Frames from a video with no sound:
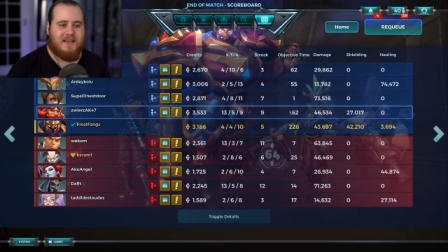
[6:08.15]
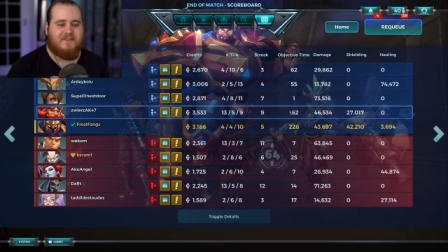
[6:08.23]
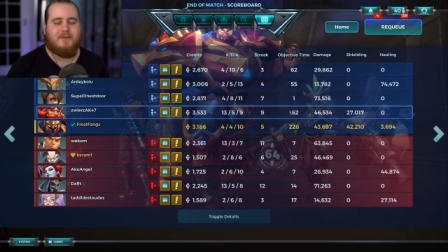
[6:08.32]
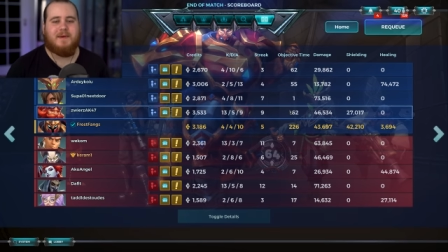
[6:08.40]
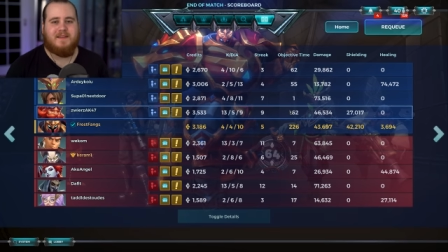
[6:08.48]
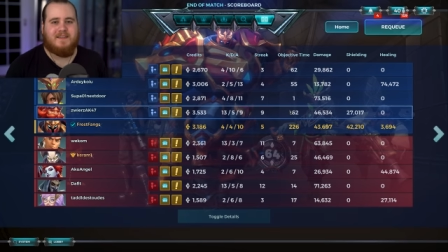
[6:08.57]

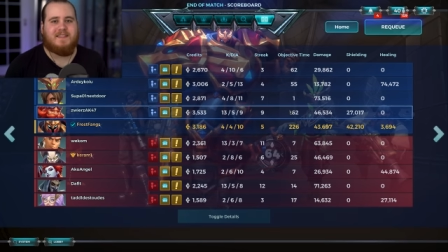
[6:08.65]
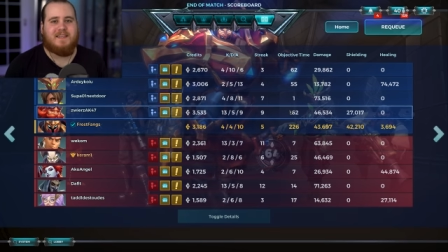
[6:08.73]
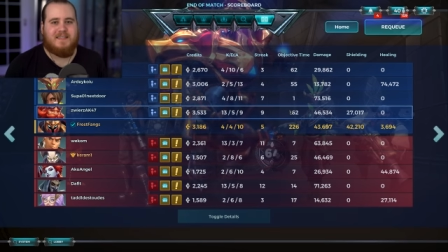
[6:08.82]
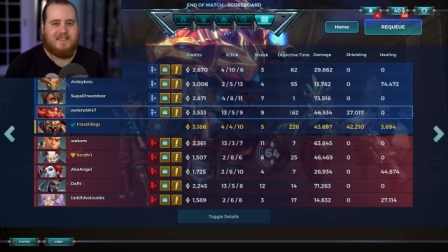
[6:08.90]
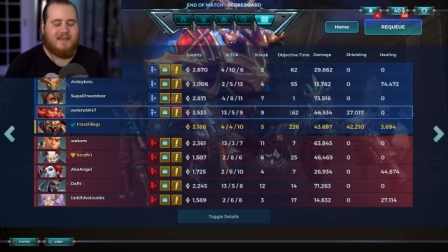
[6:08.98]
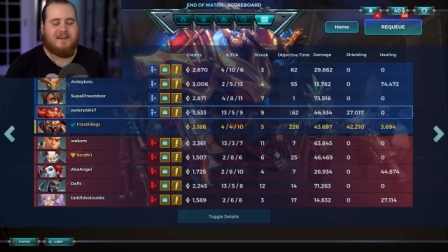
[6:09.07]
Even with the
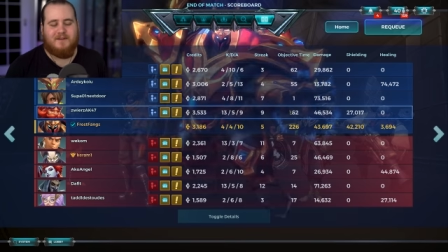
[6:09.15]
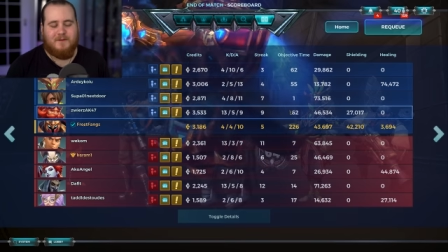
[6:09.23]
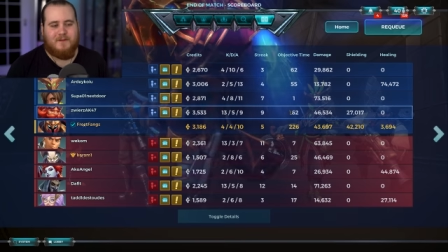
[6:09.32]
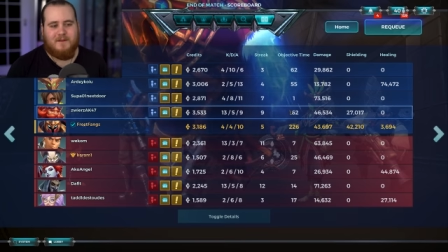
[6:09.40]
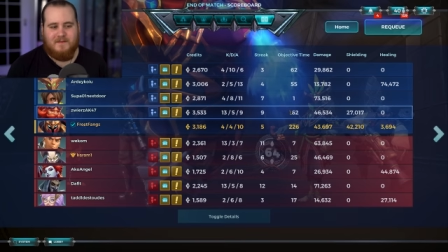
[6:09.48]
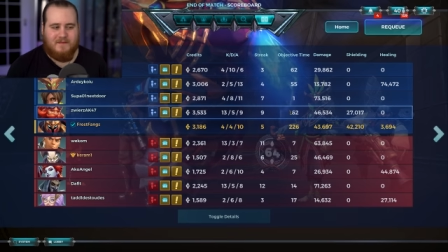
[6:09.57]
six second
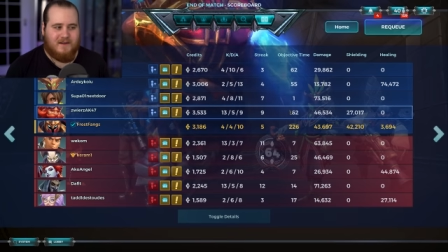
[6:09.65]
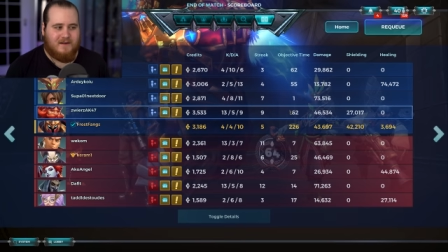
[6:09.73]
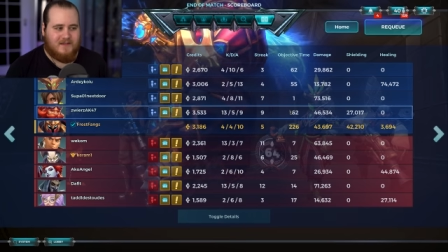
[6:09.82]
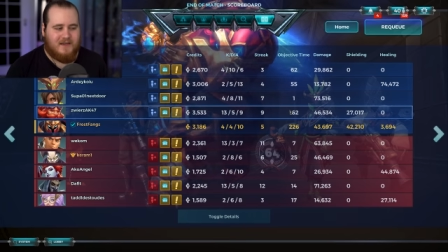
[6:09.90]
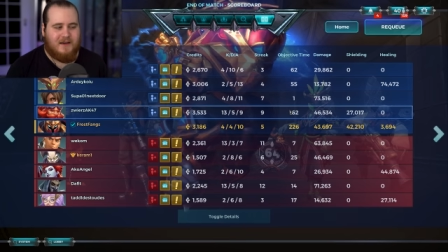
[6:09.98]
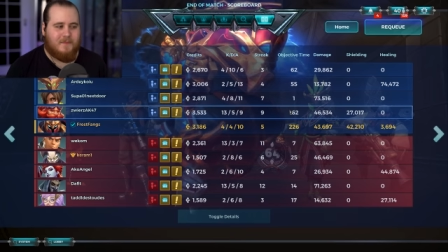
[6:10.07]
on the, you know,
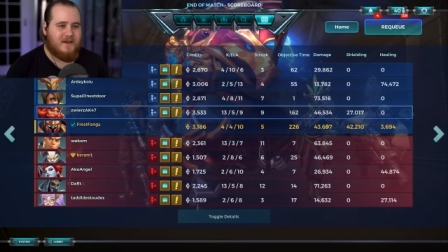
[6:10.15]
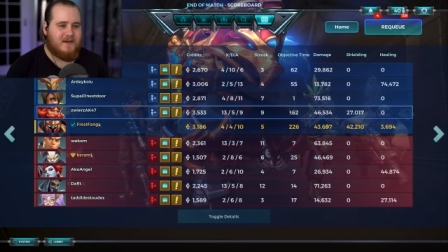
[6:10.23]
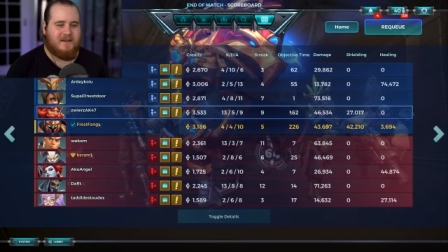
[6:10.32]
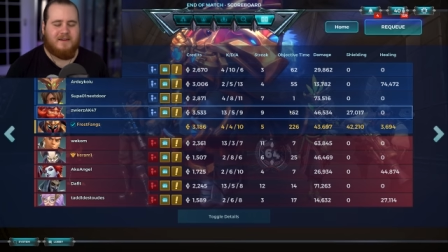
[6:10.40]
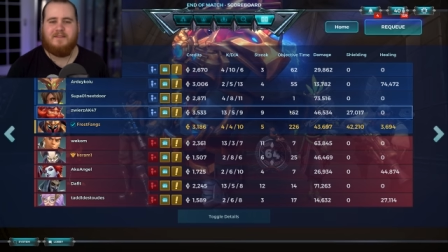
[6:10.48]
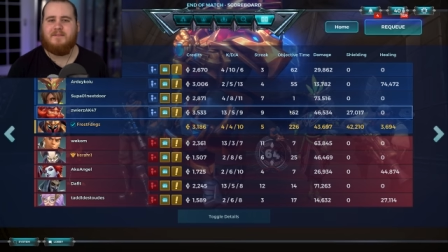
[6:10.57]

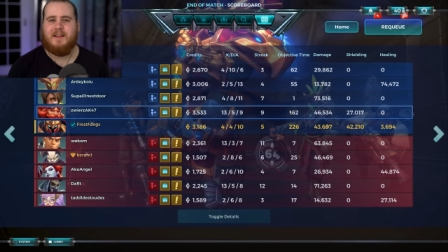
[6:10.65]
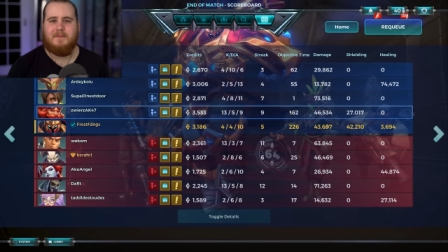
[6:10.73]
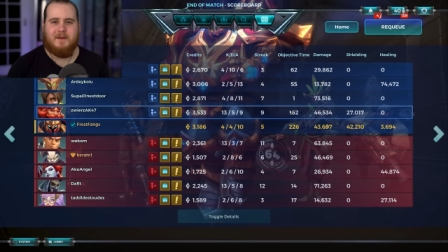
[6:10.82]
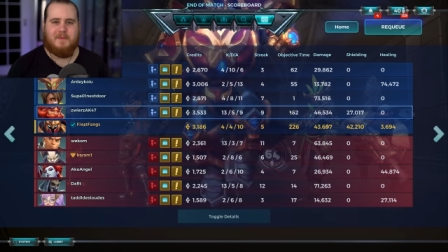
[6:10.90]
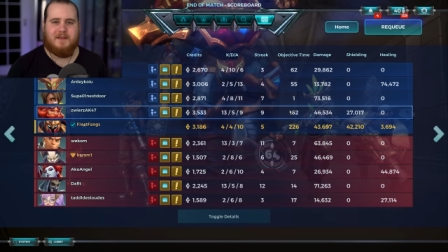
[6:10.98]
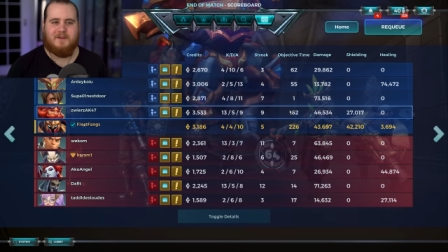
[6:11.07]
timer, I feel like
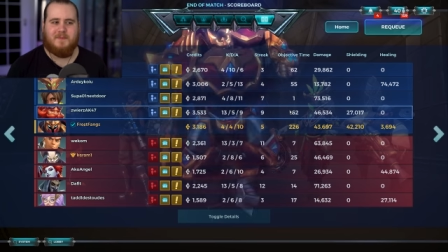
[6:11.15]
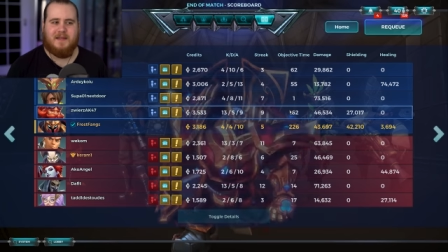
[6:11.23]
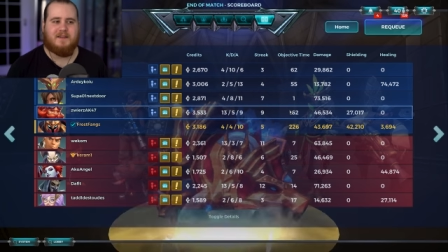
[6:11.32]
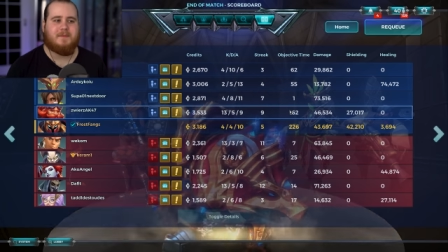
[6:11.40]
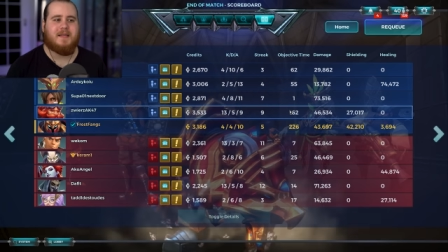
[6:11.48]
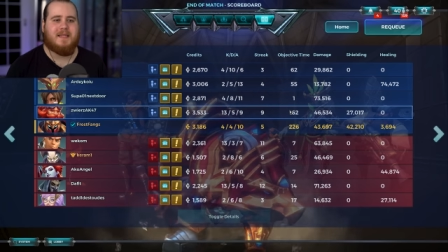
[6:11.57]
maybe it should be a
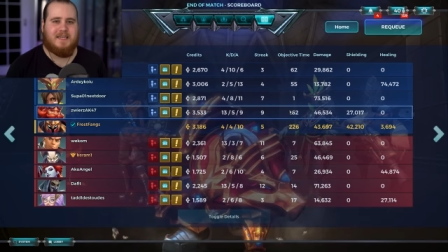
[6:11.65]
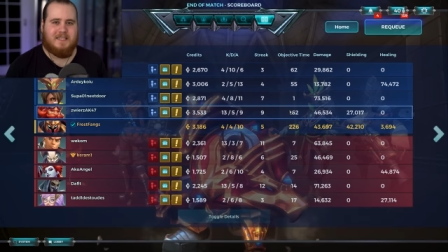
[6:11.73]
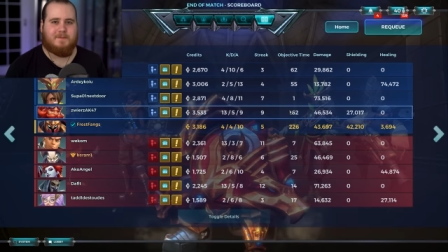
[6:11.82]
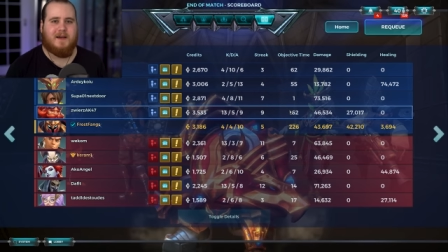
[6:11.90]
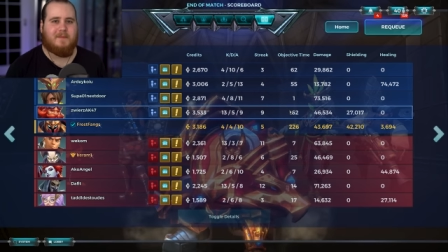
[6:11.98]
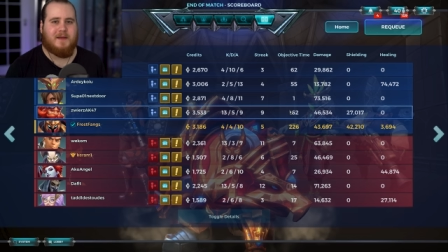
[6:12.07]
little bit
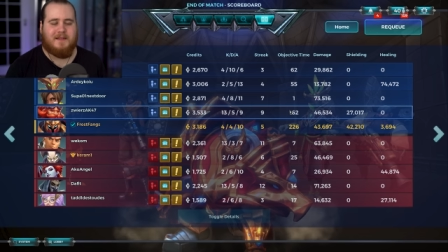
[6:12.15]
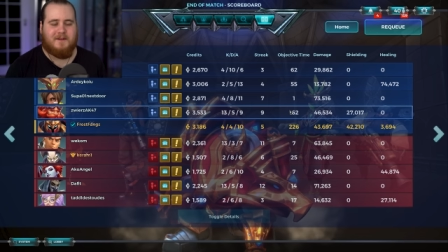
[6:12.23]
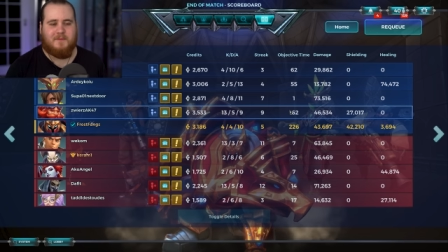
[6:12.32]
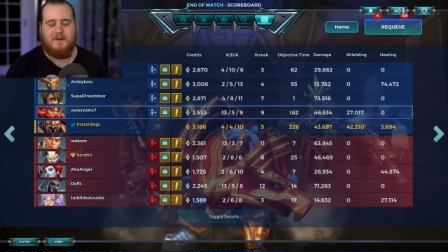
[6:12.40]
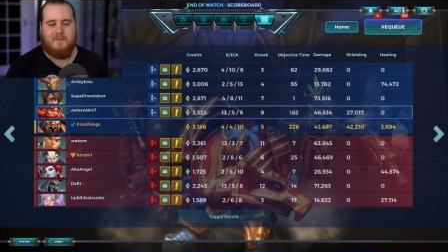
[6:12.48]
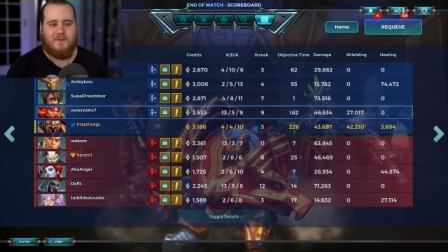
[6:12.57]
less spammy and a
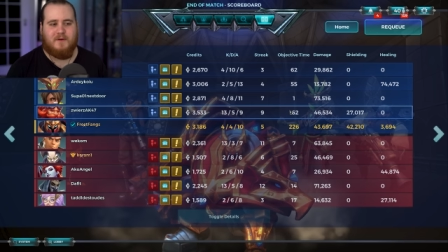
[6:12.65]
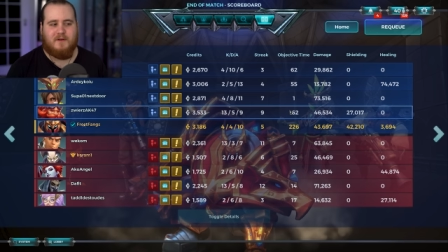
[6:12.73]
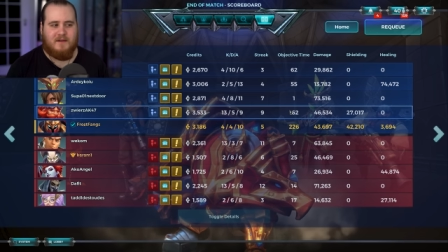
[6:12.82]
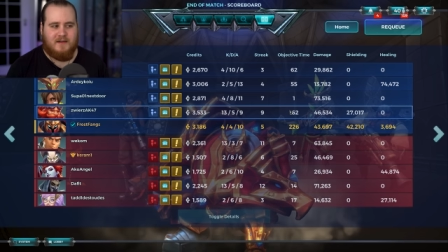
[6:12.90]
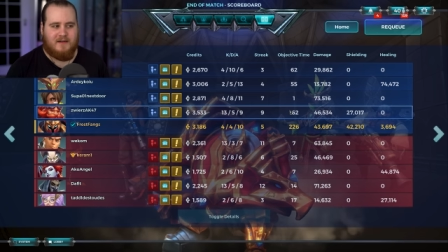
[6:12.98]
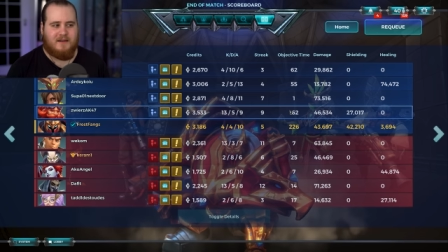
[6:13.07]
little bit
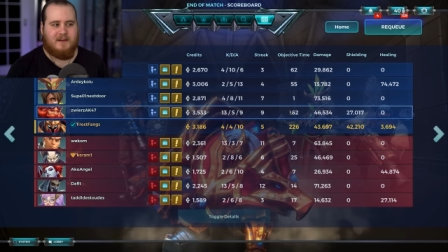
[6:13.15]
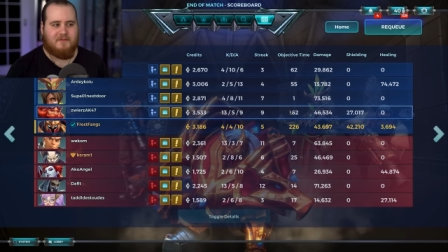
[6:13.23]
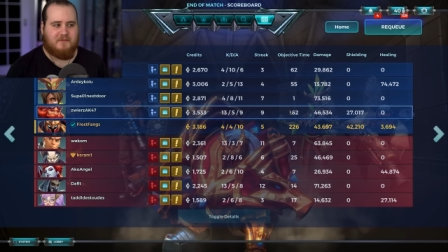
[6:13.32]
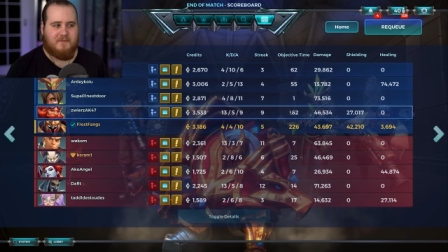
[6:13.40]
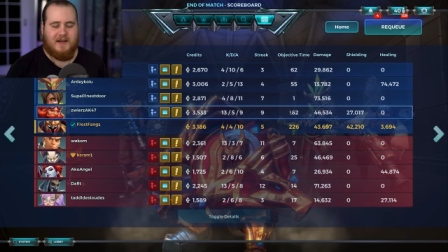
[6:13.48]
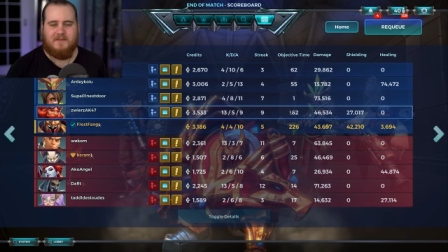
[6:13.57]
more
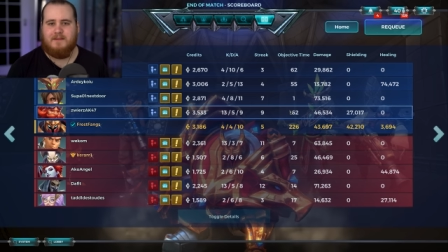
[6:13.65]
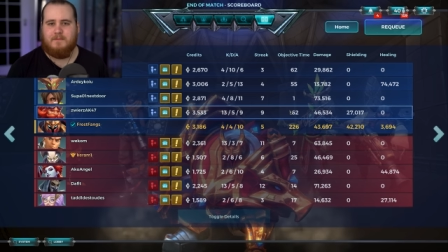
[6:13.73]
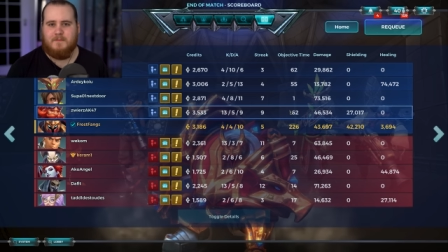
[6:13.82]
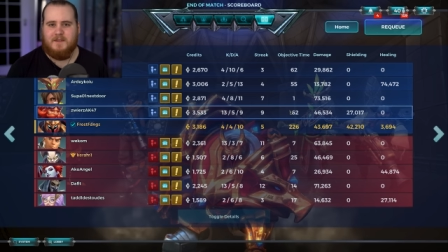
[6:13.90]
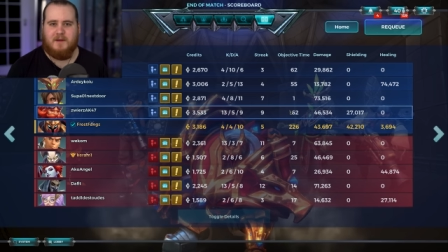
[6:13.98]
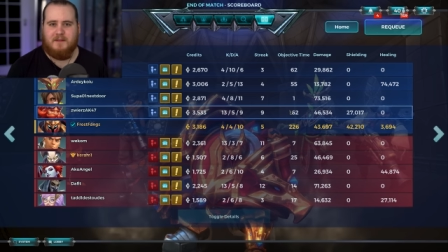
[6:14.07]
of having
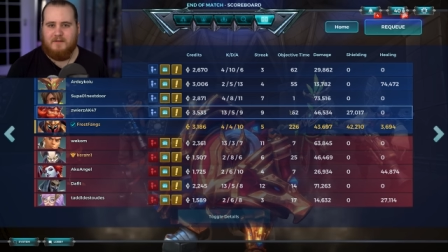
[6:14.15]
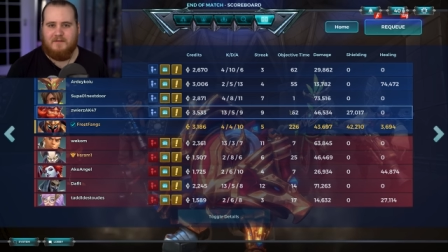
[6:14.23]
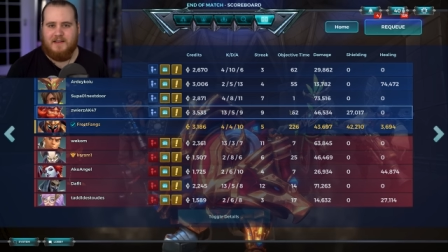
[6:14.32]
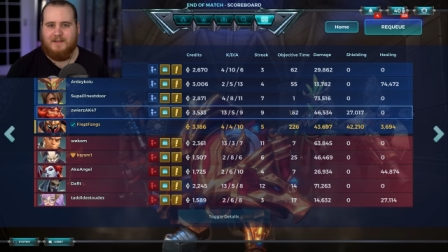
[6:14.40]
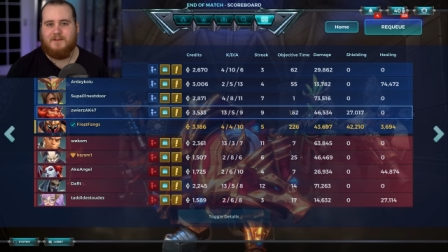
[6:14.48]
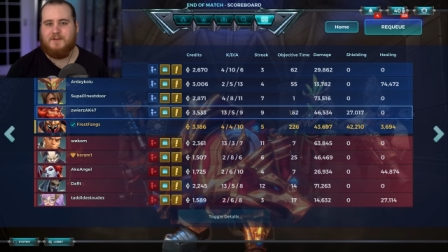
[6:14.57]
some other
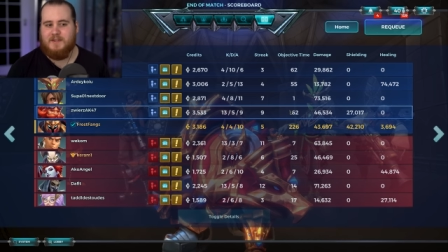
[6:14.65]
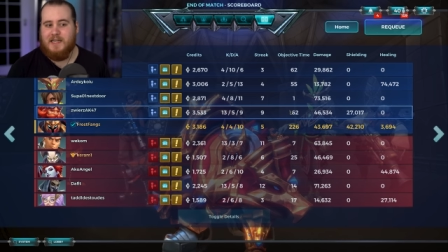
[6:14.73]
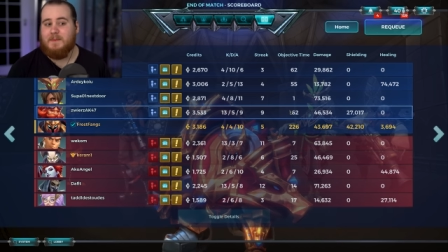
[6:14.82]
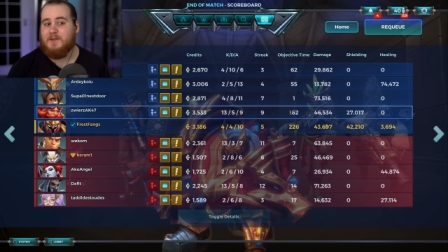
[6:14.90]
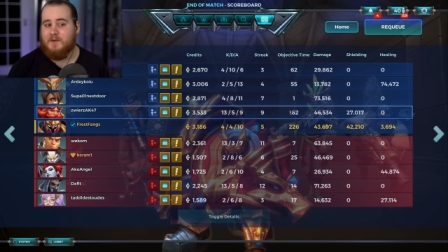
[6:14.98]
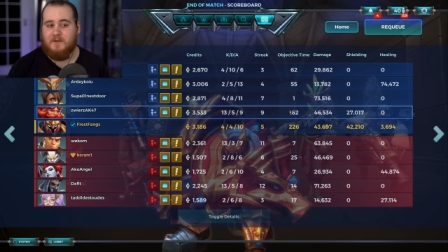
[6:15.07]
effect than just
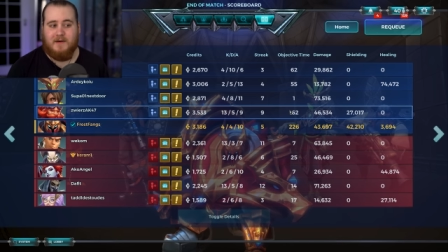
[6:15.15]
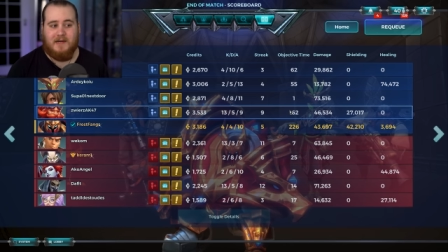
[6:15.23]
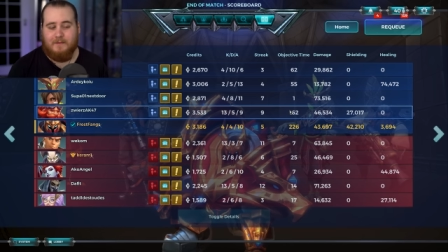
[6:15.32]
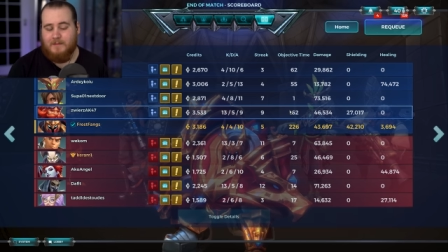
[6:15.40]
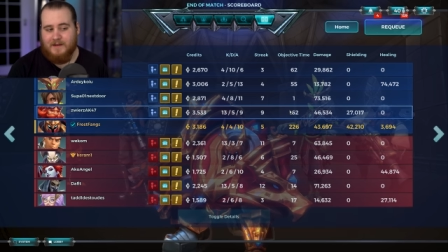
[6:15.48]
damage on the mine.